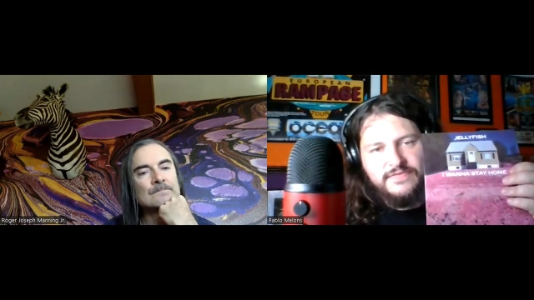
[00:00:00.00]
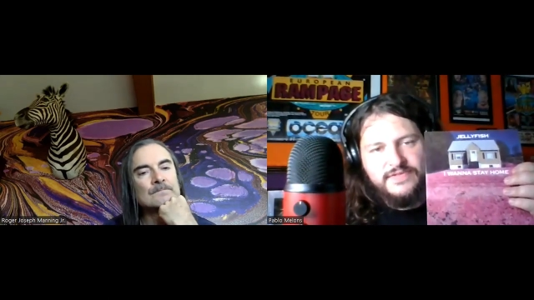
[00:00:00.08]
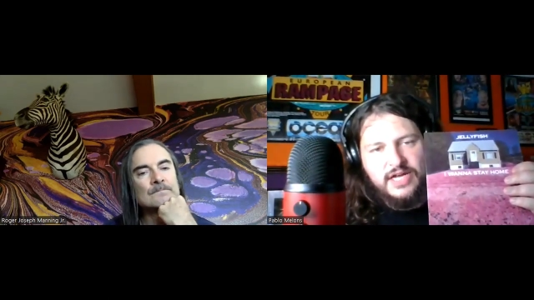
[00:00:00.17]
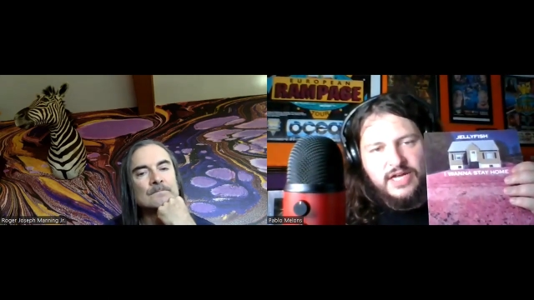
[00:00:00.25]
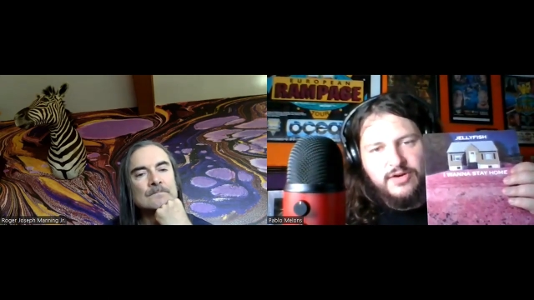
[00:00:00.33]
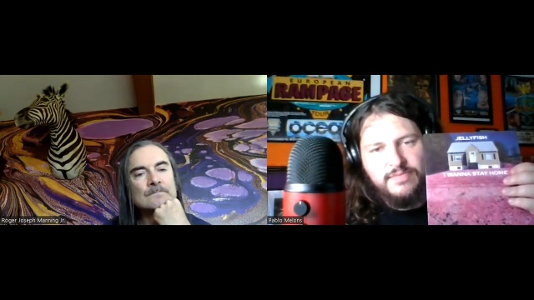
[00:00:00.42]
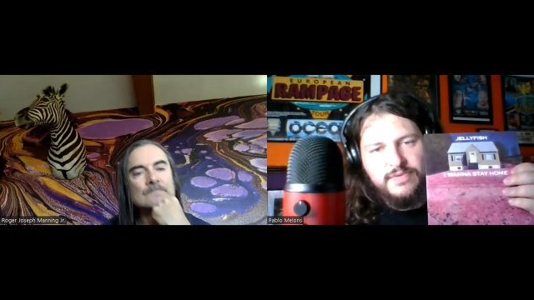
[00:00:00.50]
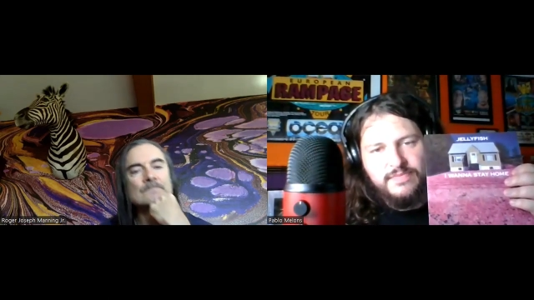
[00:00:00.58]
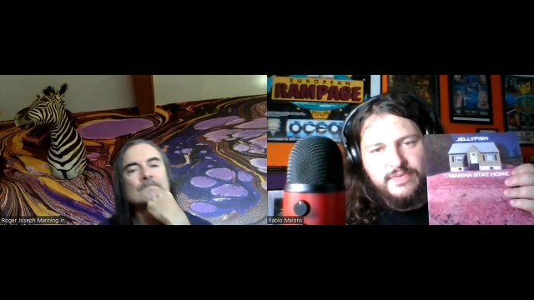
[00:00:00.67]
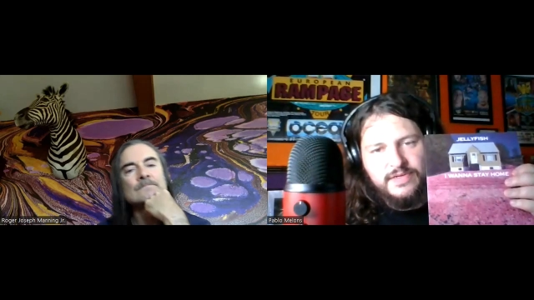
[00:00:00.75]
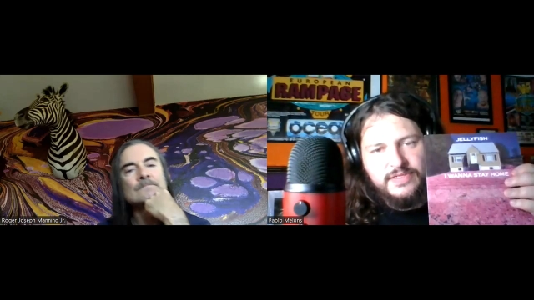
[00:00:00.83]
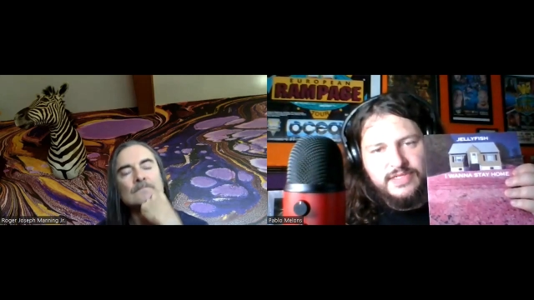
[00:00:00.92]
Speaker 1: setup.
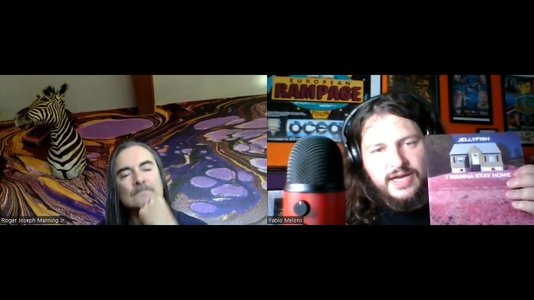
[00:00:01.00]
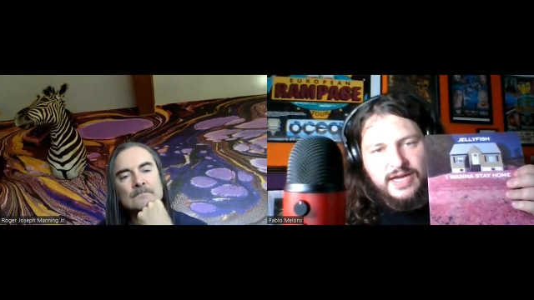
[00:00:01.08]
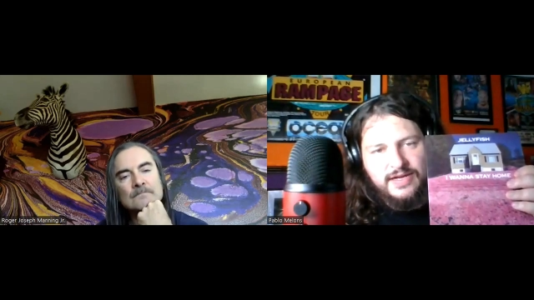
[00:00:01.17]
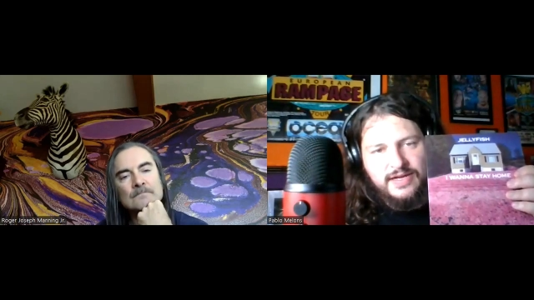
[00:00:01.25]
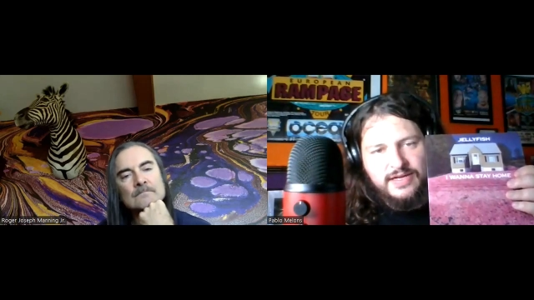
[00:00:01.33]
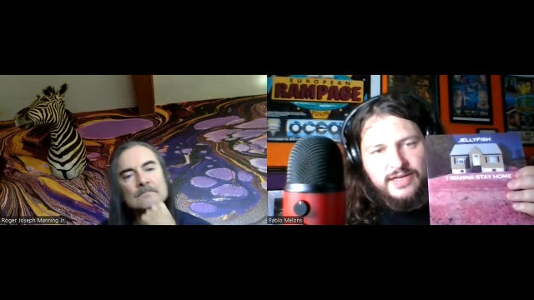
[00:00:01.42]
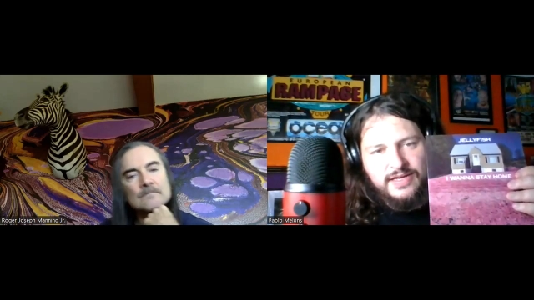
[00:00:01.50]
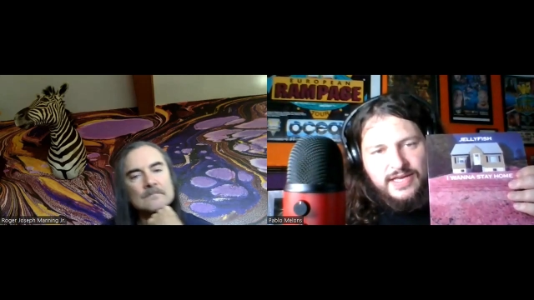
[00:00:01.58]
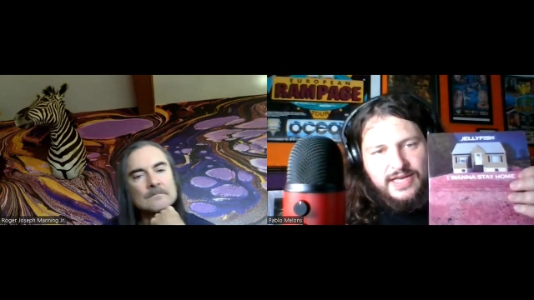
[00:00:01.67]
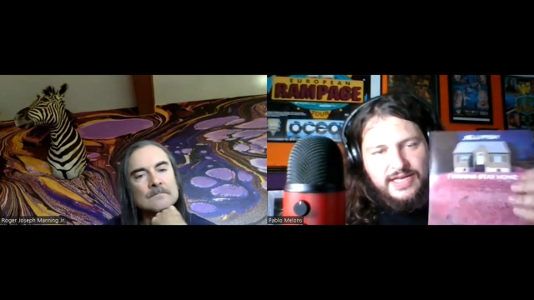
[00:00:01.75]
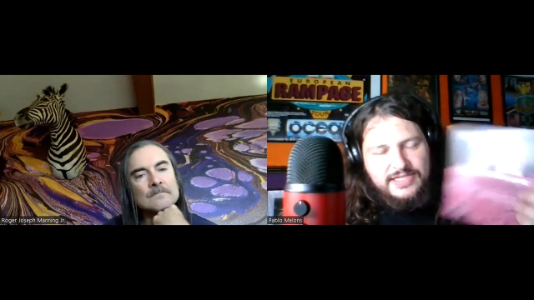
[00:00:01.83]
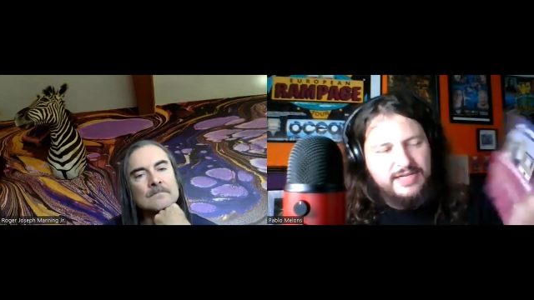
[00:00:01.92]
But
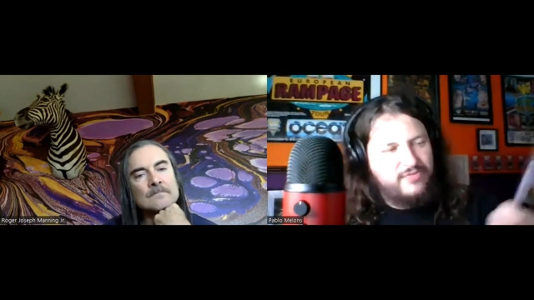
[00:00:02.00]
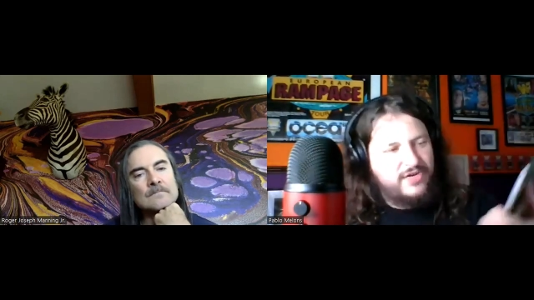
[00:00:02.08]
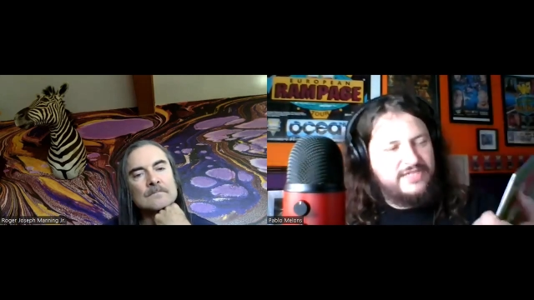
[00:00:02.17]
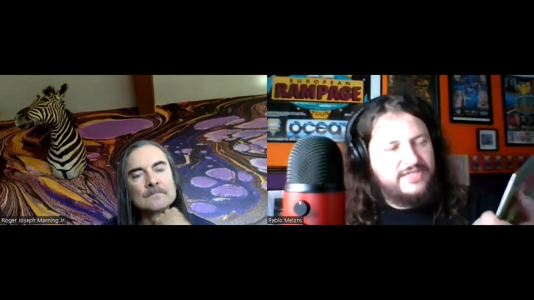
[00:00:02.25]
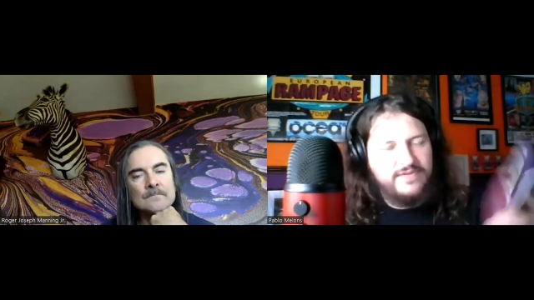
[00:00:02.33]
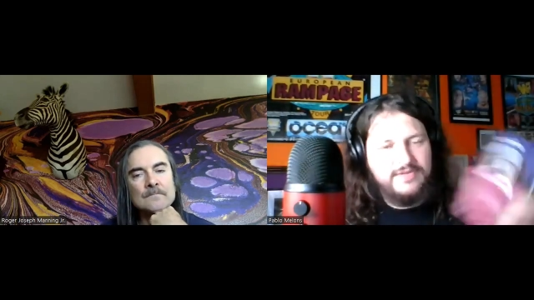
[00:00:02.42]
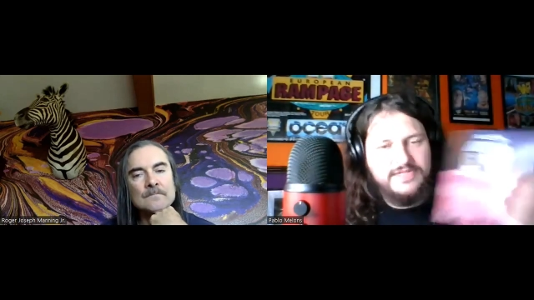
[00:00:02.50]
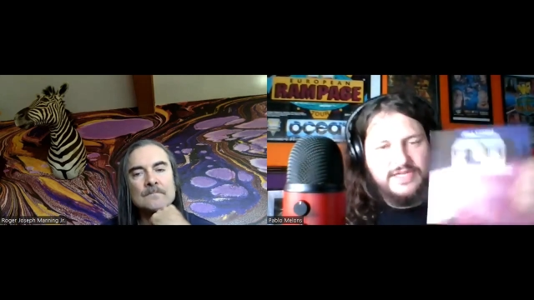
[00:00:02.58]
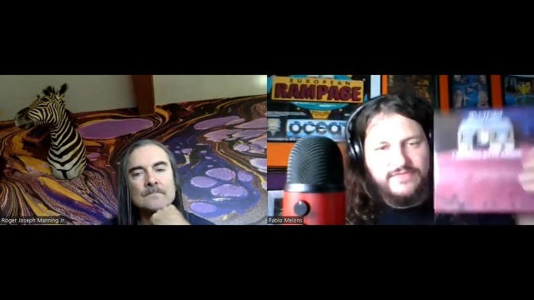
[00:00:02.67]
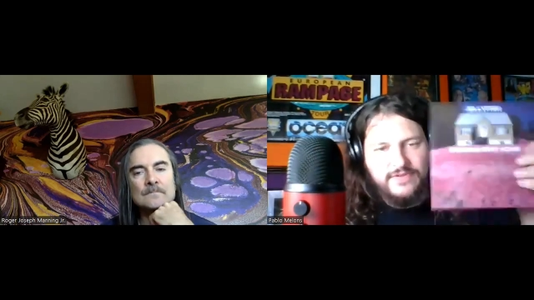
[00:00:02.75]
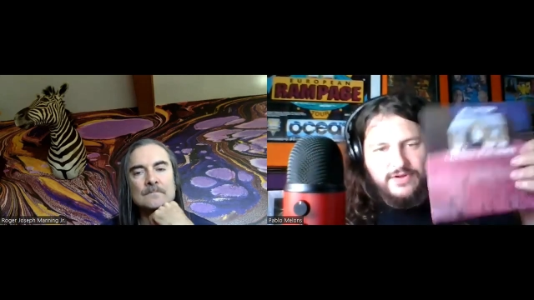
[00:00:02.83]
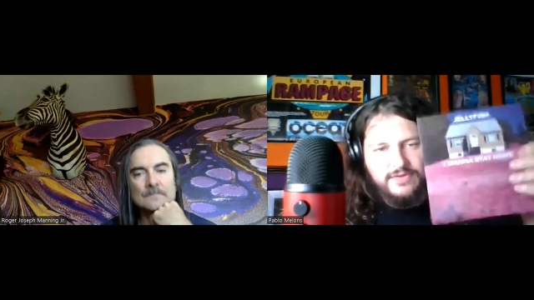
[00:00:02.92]
it's an impressive image.
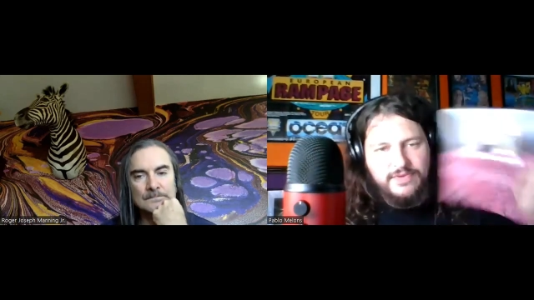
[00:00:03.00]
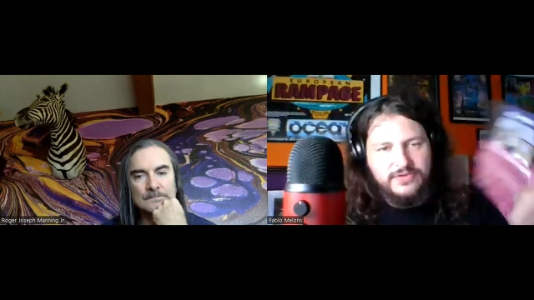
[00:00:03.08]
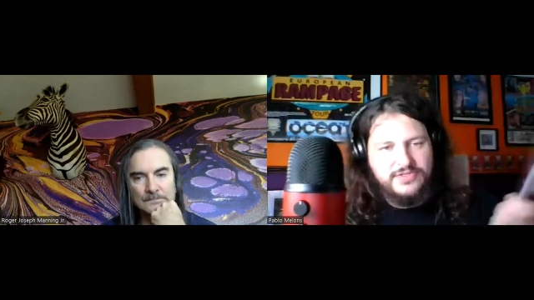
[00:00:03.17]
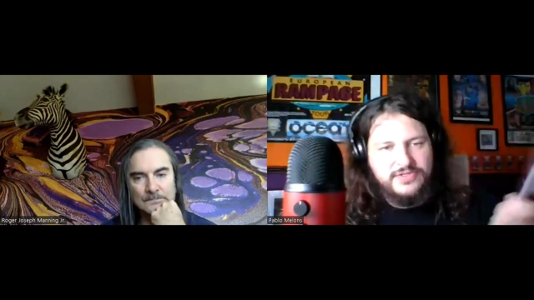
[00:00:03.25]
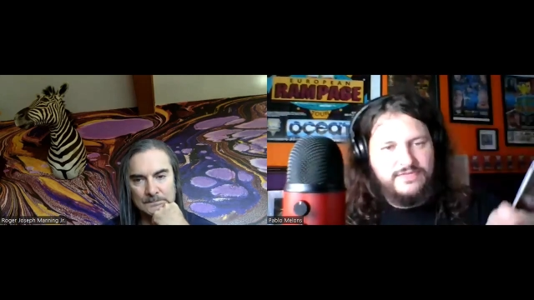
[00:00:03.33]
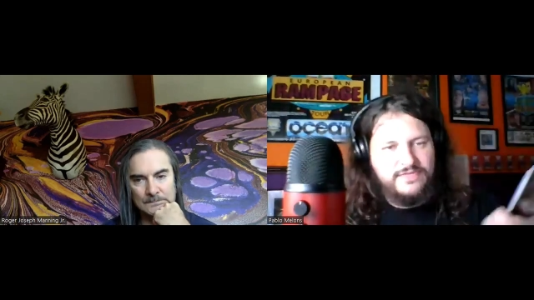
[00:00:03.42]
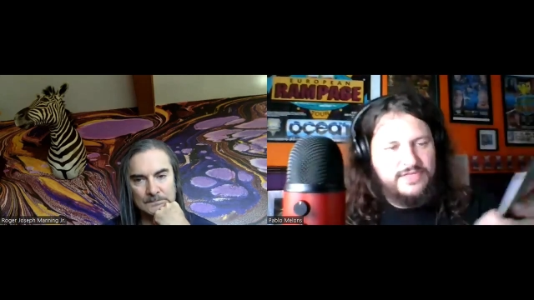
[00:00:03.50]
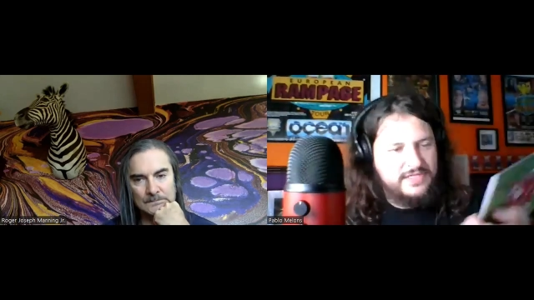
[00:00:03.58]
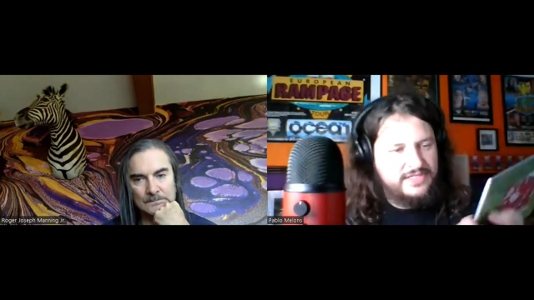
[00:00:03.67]
I've got a poster of this.